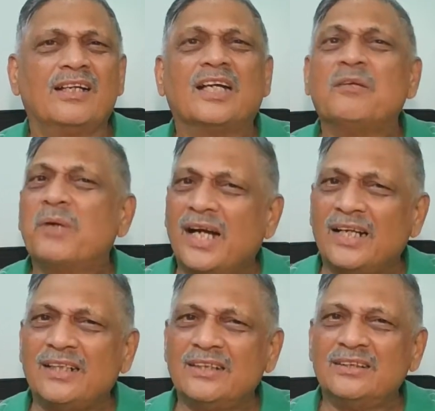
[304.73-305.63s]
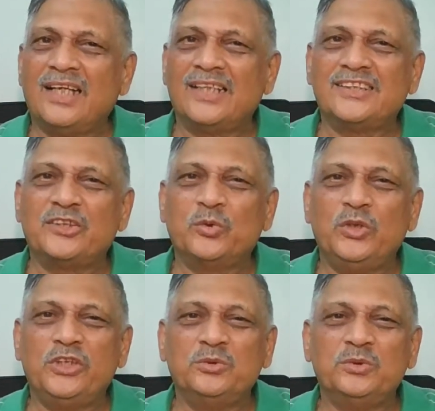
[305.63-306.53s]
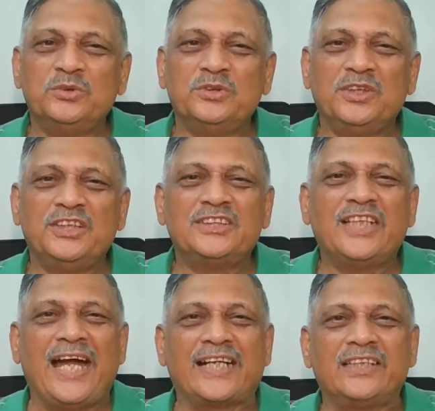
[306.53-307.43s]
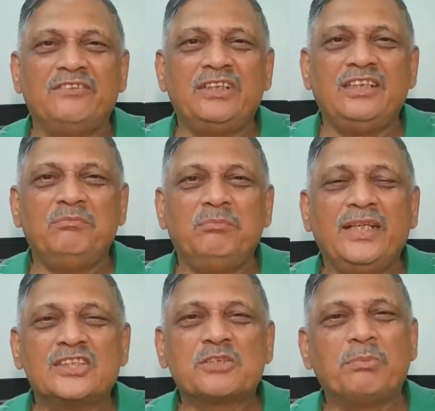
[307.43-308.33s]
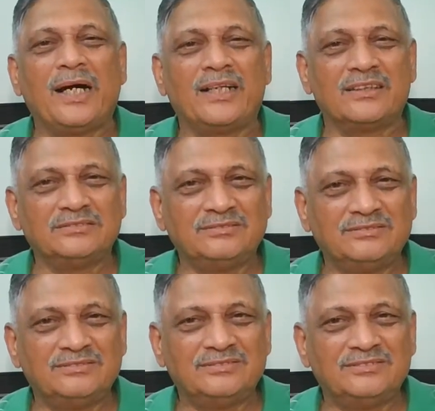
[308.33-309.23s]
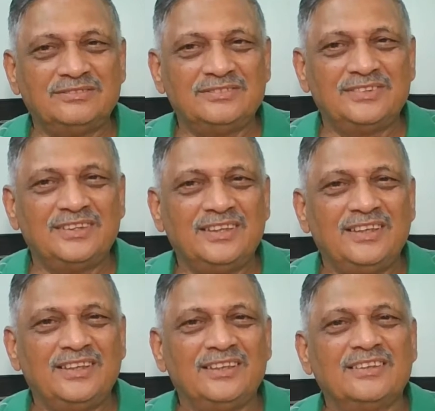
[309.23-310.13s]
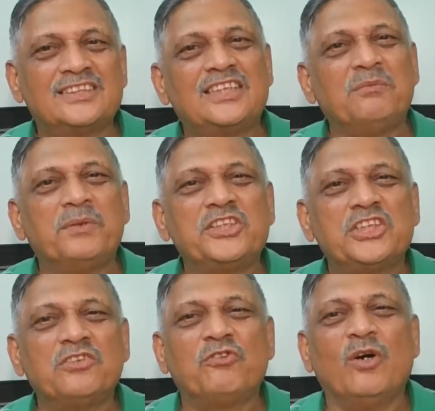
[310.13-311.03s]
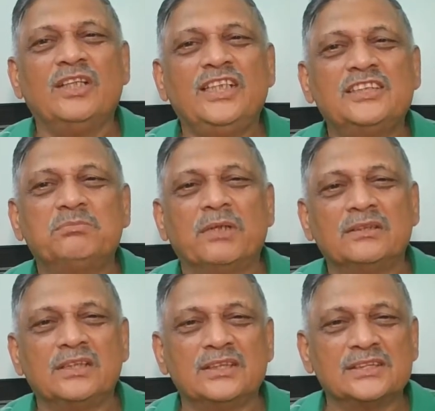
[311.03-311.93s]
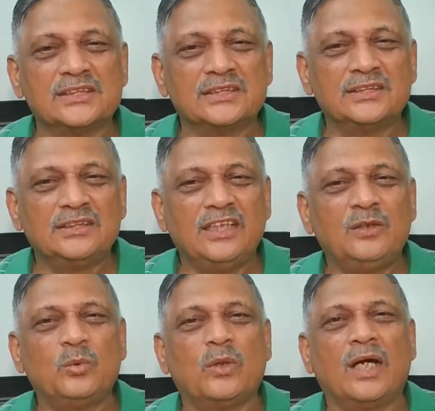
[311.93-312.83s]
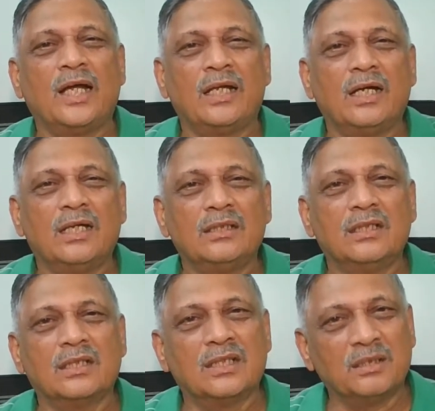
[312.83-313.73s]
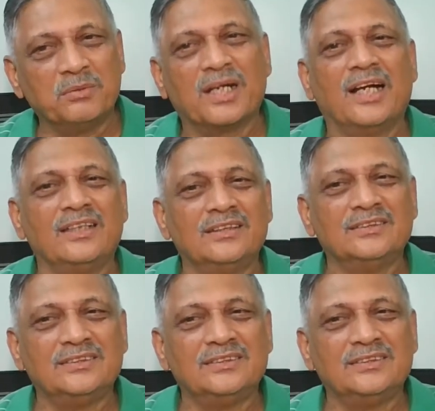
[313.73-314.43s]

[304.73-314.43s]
Karmakand, as I told you, is the activity based part. The separation of all these mantras into the Karmakand